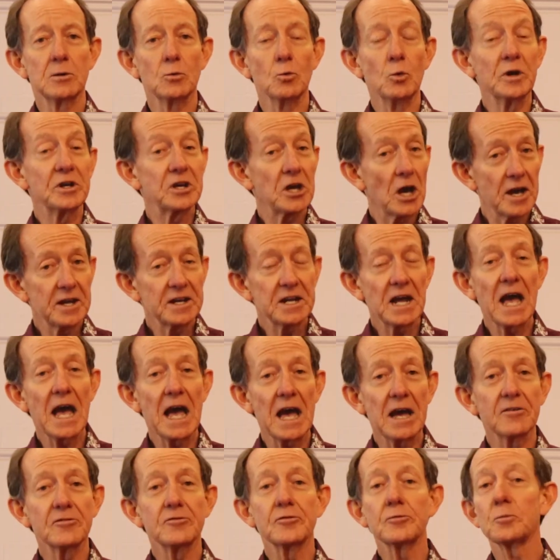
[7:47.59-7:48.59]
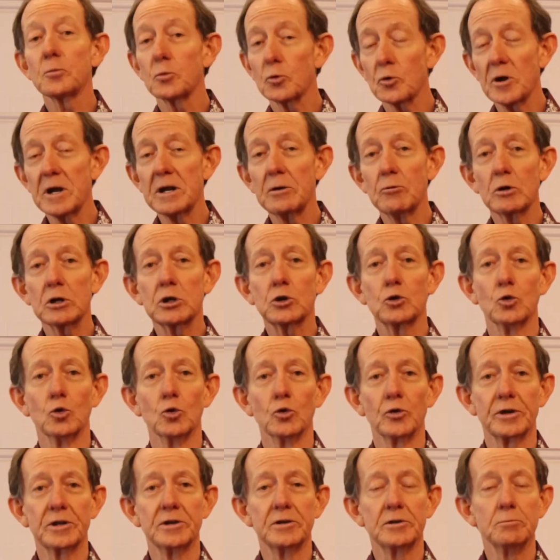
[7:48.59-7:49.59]
We're going to have
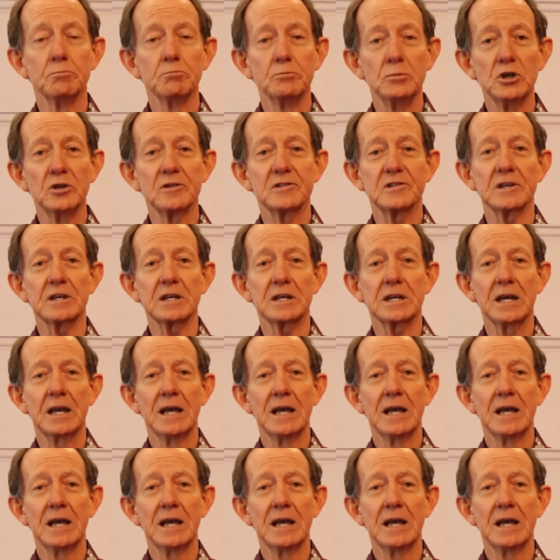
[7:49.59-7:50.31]
pre-recorded music,